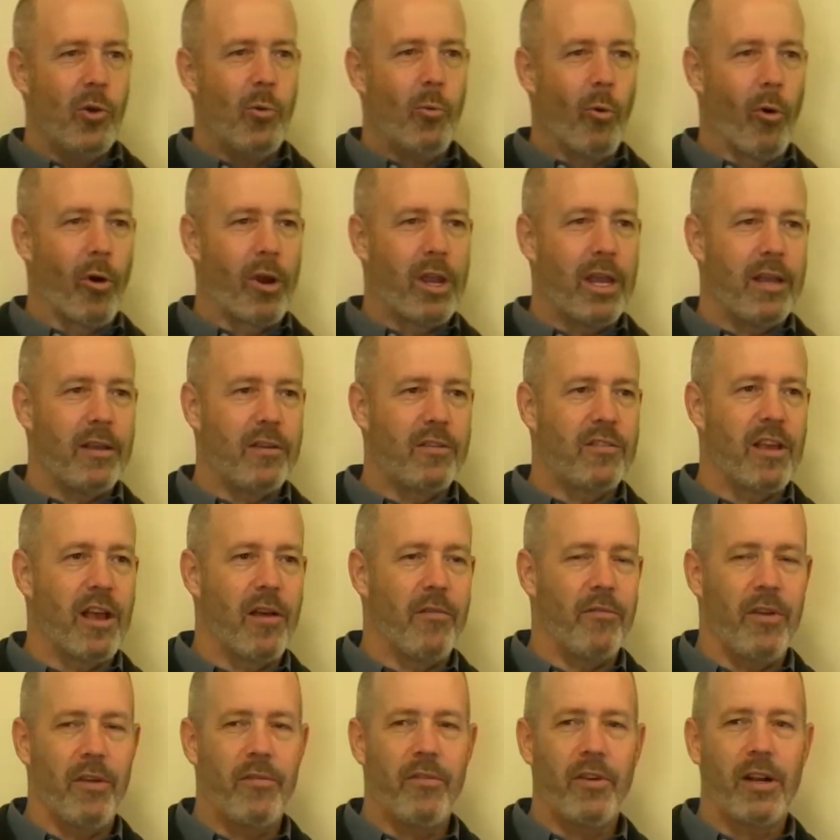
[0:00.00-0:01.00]
working
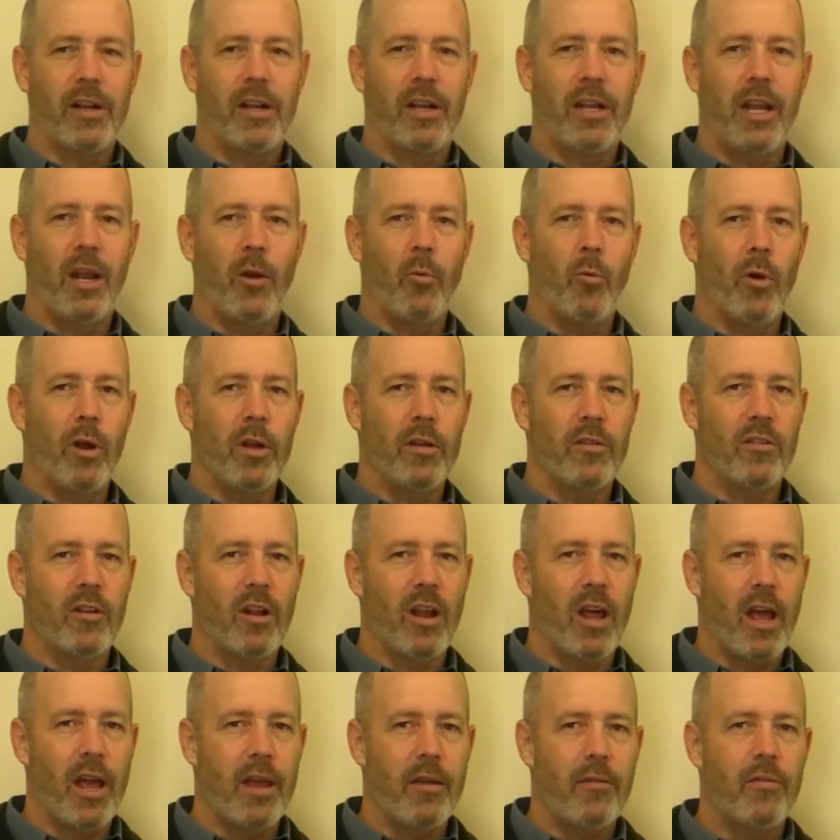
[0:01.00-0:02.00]
salvifically in one's
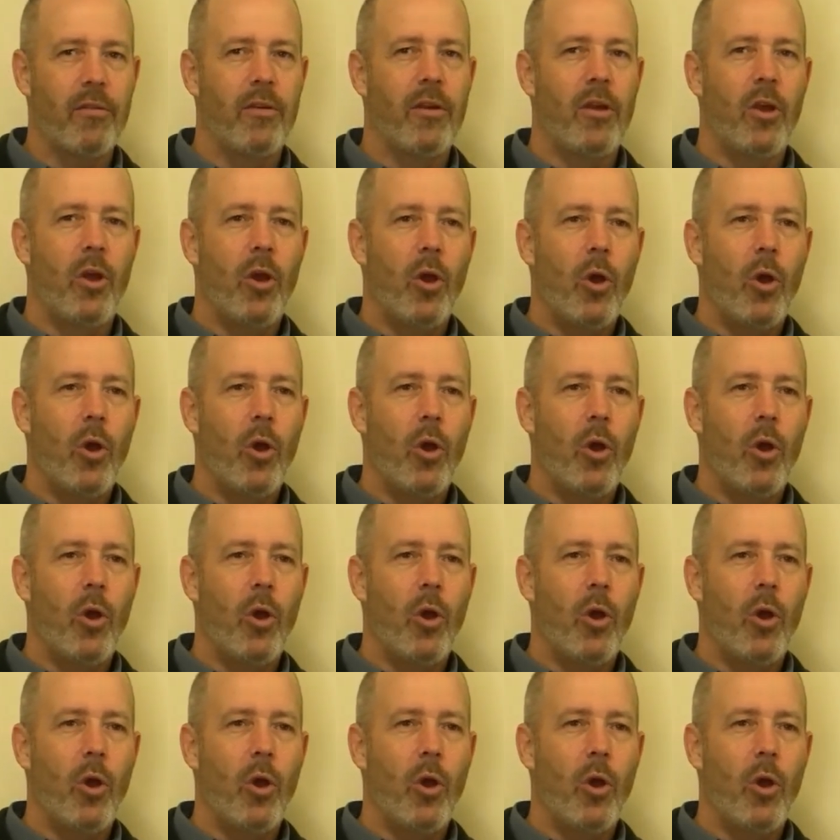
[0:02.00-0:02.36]
life,